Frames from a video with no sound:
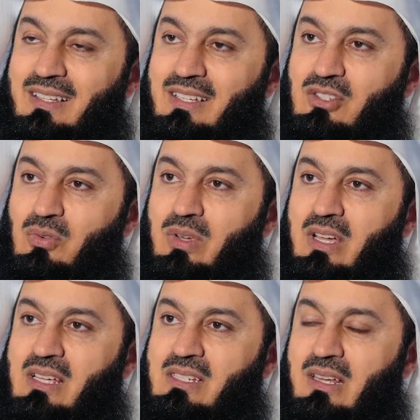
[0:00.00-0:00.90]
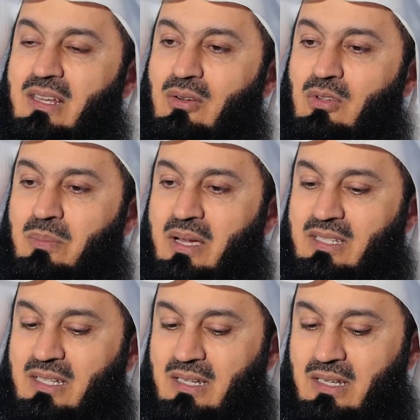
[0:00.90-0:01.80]
So we ask Allah
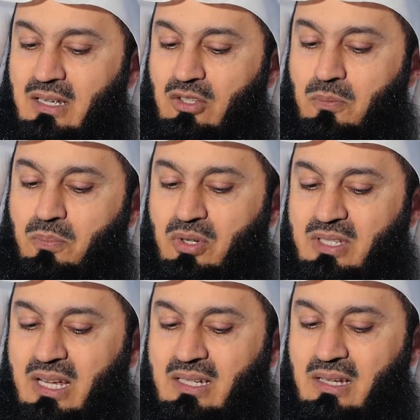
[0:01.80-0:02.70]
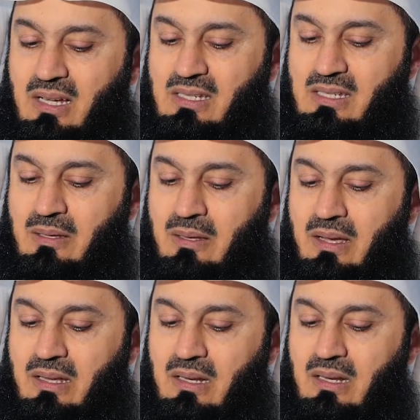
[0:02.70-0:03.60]
Almighty to protect us.
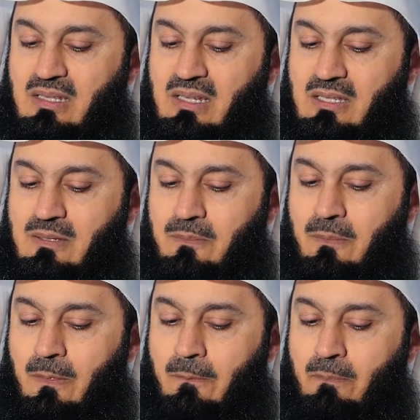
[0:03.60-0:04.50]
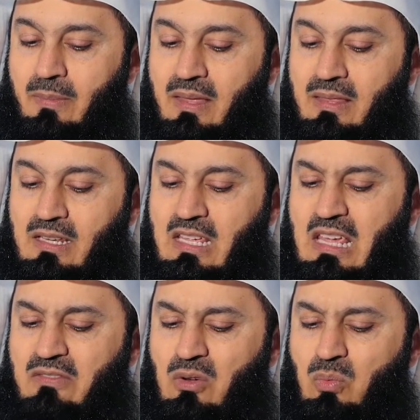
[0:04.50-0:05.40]
And Allah says that
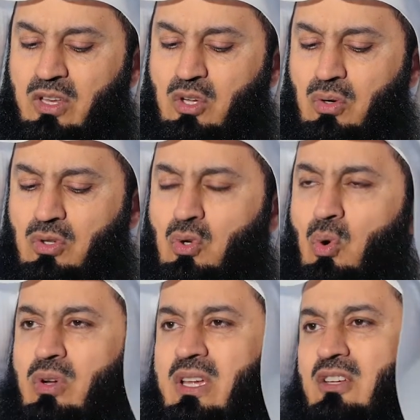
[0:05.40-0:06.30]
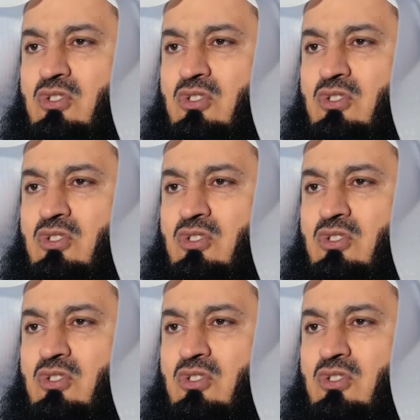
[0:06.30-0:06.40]
even when you're talking to